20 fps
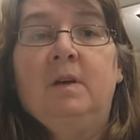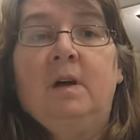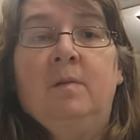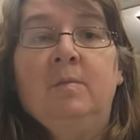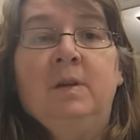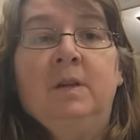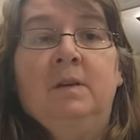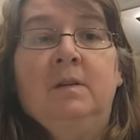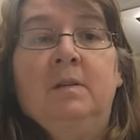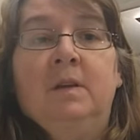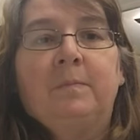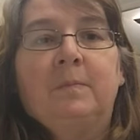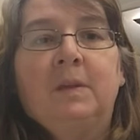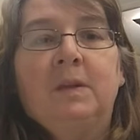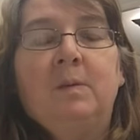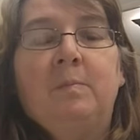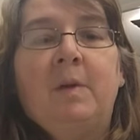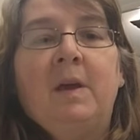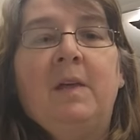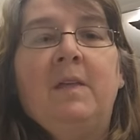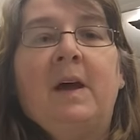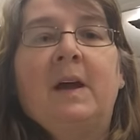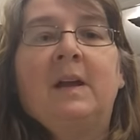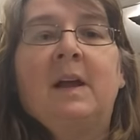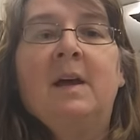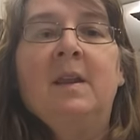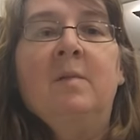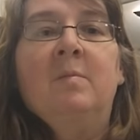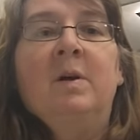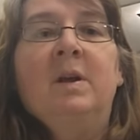I mean, you pay that
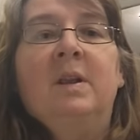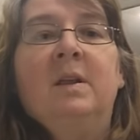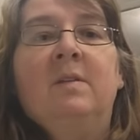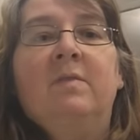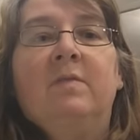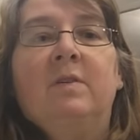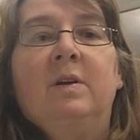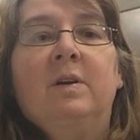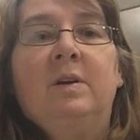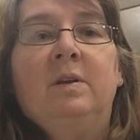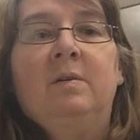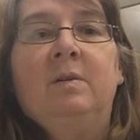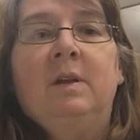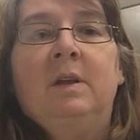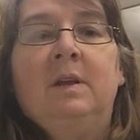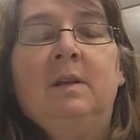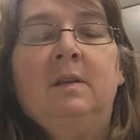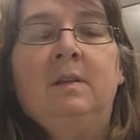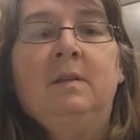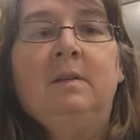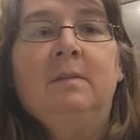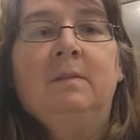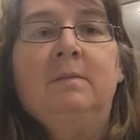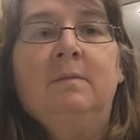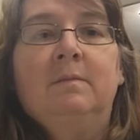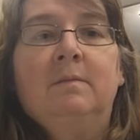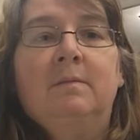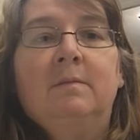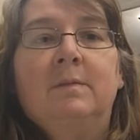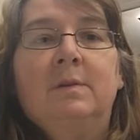kind of money for a unit and
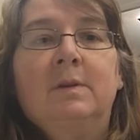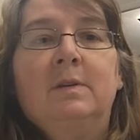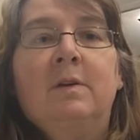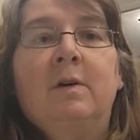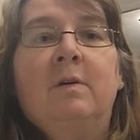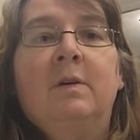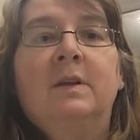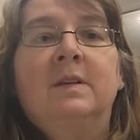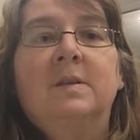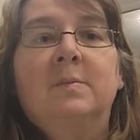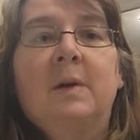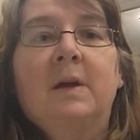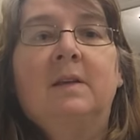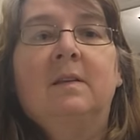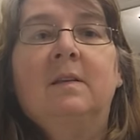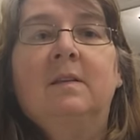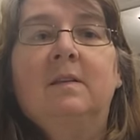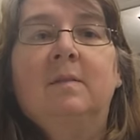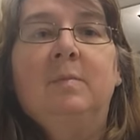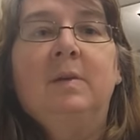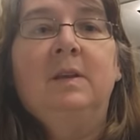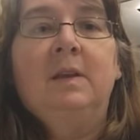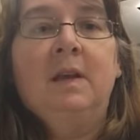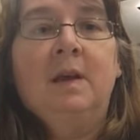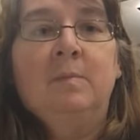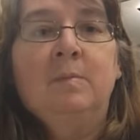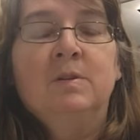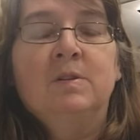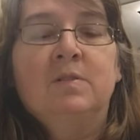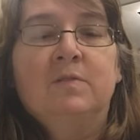you don't expect it to be
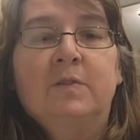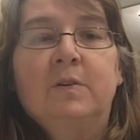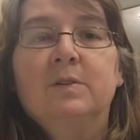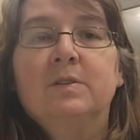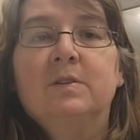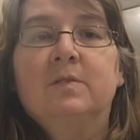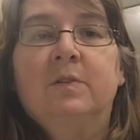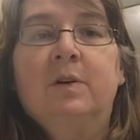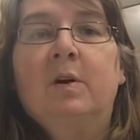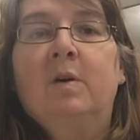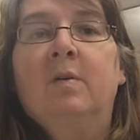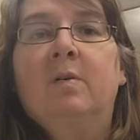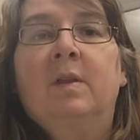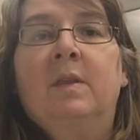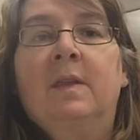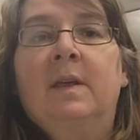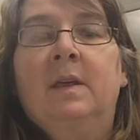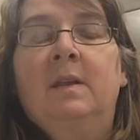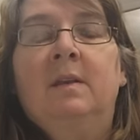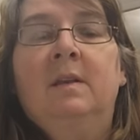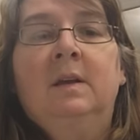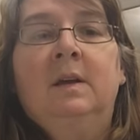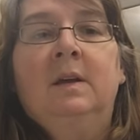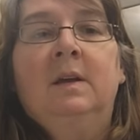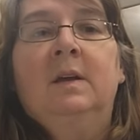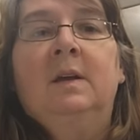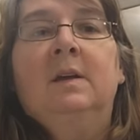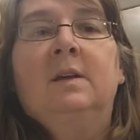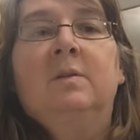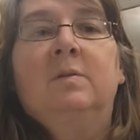damaged, first of all, and then
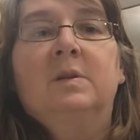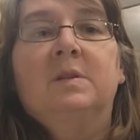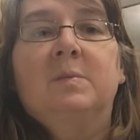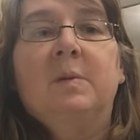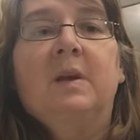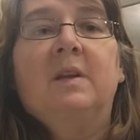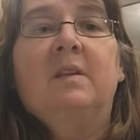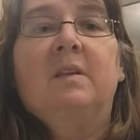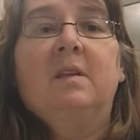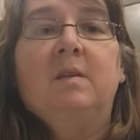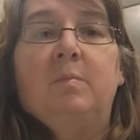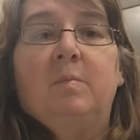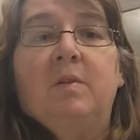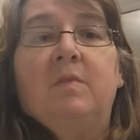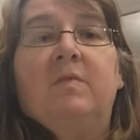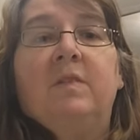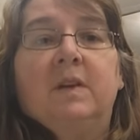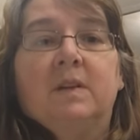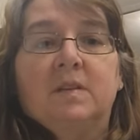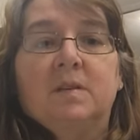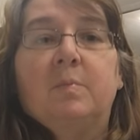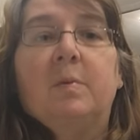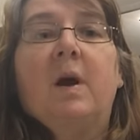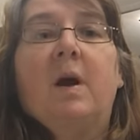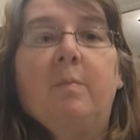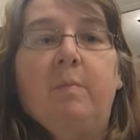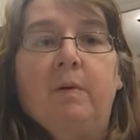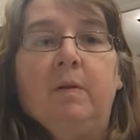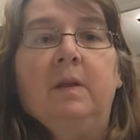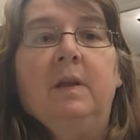you expect it to be fixed
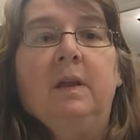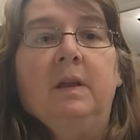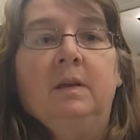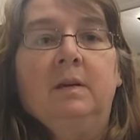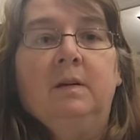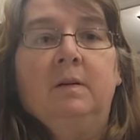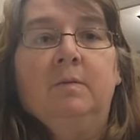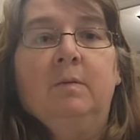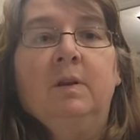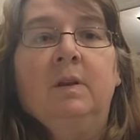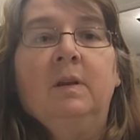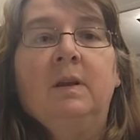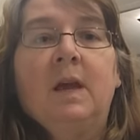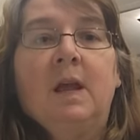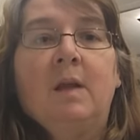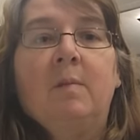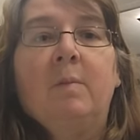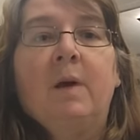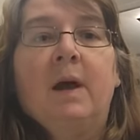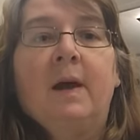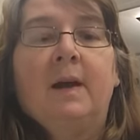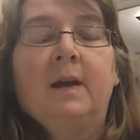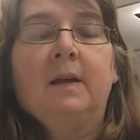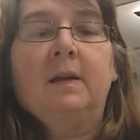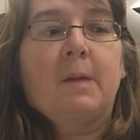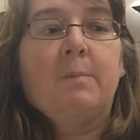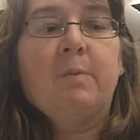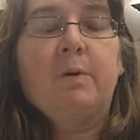properly when you get it back.